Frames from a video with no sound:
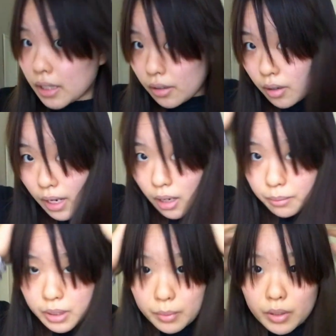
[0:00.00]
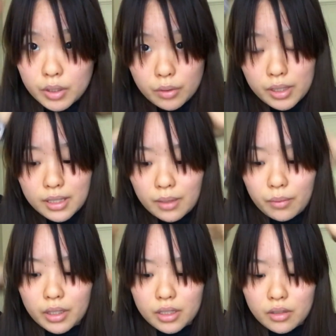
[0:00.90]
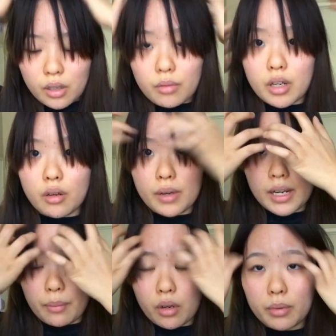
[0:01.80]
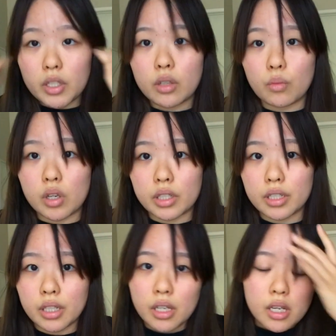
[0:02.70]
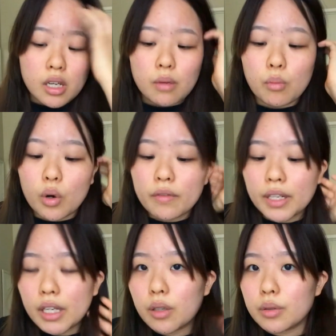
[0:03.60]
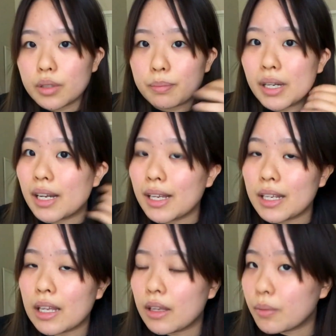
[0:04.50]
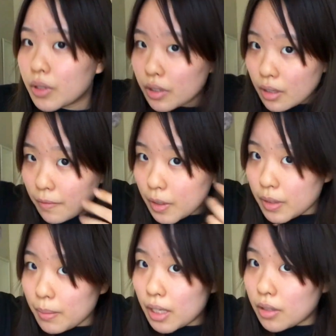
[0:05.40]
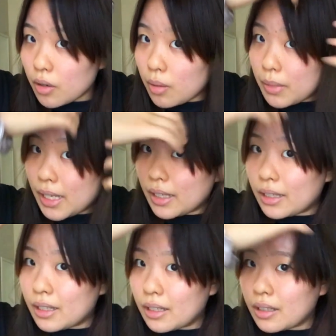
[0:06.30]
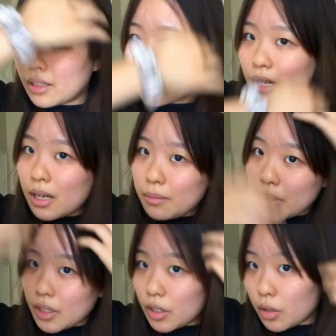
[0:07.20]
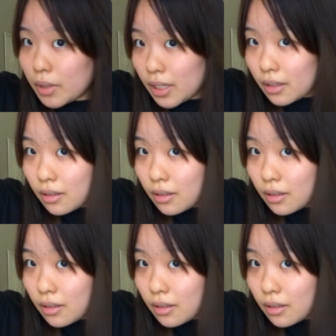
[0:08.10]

I don't know how I'm supposed to do this, I really don't know, and I probably should have watched more videos, but it, it, it was just confusing me, so I'm like, I'm just gonna do it.